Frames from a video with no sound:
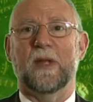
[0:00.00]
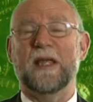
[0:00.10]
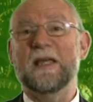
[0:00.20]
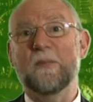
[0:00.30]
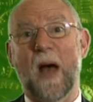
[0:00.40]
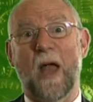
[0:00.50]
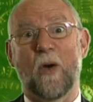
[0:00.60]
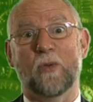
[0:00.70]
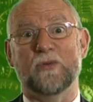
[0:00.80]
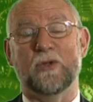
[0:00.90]

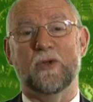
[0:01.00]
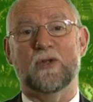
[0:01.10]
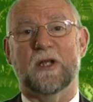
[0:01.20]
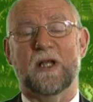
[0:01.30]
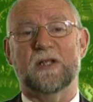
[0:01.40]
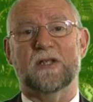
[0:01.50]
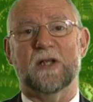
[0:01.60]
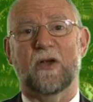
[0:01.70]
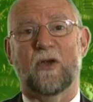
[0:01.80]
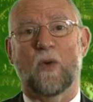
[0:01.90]
email news list
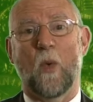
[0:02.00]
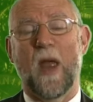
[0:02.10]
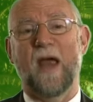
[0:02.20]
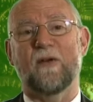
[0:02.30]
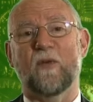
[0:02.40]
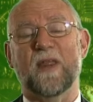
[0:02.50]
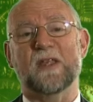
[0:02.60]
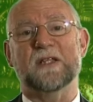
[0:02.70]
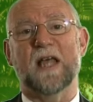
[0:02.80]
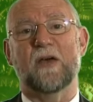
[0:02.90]
so you're aware of when
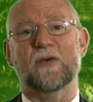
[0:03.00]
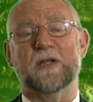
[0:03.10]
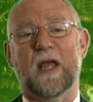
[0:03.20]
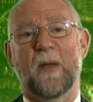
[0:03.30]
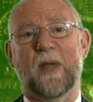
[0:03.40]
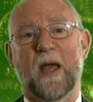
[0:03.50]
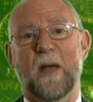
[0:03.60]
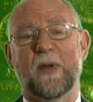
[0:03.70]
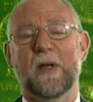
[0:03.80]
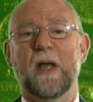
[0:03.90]
the sales are coming
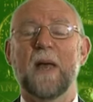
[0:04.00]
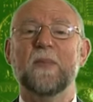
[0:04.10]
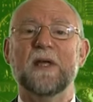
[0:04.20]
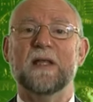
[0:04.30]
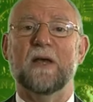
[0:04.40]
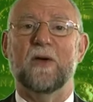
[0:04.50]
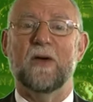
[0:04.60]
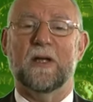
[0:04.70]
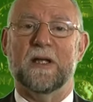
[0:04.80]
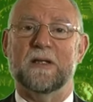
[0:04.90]
up, and be there
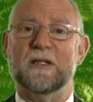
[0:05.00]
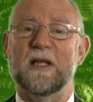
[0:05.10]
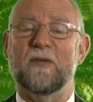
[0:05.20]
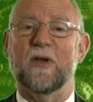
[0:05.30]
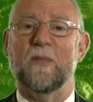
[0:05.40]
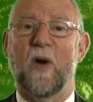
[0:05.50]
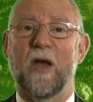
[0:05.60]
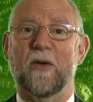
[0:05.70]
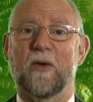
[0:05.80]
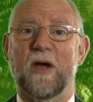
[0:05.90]
early and see if you can
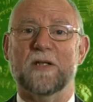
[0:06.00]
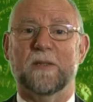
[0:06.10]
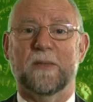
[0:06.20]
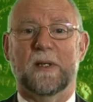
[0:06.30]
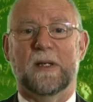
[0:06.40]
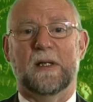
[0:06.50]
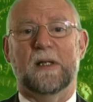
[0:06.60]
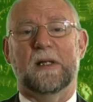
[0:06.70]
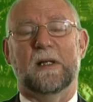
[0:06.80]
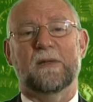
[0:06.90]
buy your item.
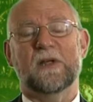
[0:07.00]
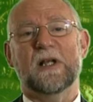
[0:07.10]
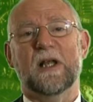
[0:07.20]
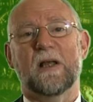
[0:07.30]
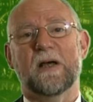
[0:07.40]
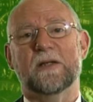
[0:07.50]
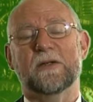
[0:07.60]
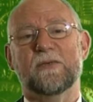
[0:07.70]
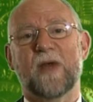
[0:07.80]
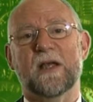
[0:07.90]
I've got a client
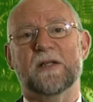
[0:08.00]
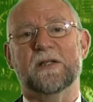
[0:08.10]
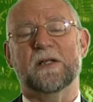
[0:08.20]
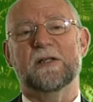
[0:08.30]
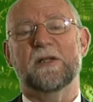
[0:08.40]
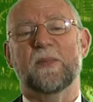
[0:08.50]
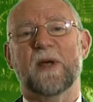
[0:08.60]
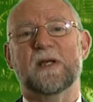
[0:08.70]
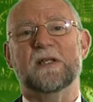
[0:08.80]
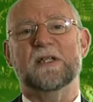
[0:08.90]
who reckons she
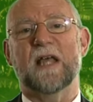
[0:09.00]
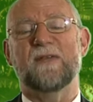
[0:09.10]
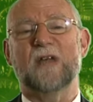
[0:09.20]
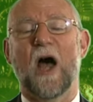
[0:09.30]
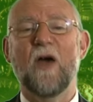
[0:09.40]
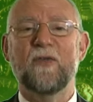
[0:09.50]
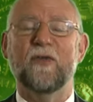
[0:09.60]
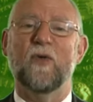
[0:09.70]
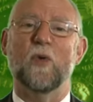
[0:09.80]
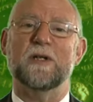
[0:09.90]
saves over
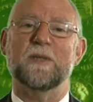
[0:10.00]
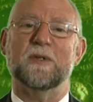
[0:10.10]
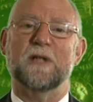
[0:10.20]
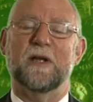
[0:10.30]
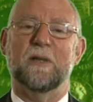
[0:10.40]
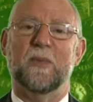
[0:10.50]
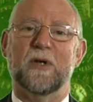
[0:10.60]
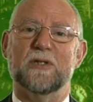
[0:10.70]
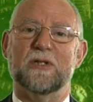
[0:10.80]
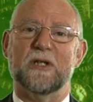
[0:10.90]
40% in
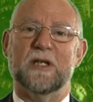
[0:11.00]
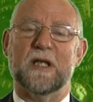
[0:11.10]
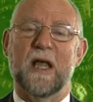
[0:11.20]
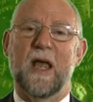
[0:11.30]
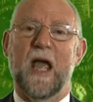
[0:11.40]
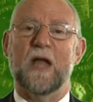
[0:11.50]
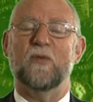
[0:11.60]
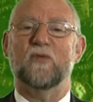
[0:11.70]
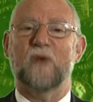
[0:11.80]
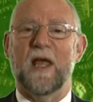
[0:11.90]
purchases,
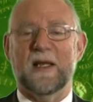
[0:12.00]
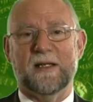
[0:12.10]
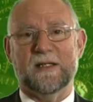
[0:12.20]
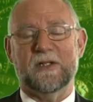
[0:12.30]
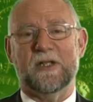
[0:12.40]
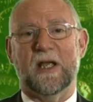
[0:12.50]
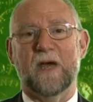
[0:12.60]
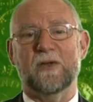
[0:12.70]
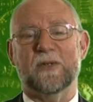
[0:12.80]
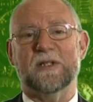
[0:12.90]
and rarely does she
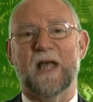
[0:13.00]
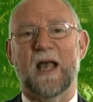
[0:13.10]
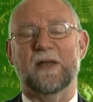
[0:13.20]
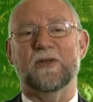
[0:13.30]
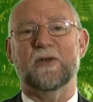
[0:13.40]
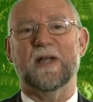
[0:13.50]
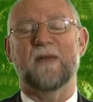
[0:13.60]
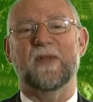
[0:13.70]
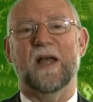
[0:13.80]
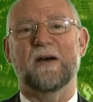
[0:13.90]
go to a sale and not
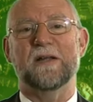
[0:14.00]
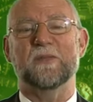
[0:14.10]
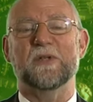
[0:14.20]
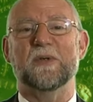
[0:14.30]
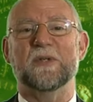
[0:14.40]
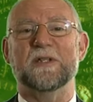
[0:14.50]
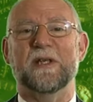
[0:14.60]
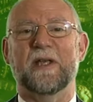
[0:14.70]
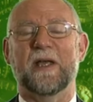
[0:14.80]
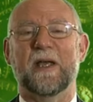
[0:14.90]
have the item she was
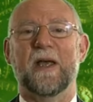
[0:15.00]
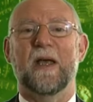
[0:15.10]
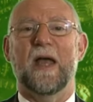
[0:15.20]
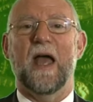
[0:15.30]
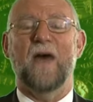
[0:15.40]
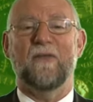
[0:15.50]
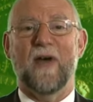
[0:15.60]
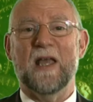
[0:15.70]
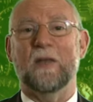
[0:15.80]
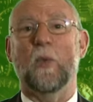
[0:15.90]
seeking
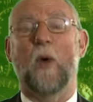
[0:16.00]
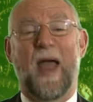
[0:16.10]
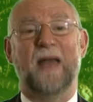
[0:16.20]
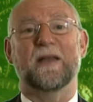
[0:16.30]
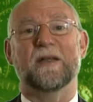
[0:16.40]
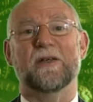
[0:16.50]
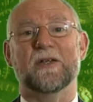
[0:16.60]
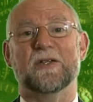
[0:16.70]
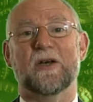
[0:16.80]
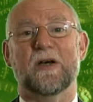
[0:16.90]
available and in
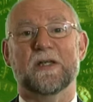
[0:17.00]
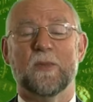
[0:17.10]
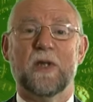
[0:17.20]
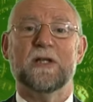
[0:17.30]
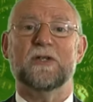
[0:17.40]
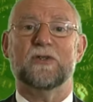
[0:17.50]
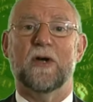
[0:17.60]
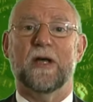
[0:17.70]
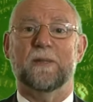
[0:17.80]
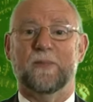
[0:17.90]
her size. Why don't you
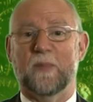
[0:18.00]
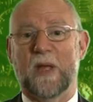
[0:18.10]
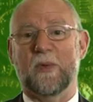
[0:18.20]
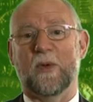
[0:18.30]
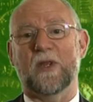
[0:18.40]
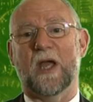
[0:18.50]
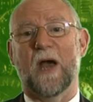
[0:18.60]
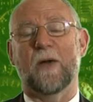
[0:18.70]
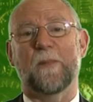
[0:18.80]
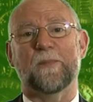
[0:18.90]
try it? Maybe worth a go.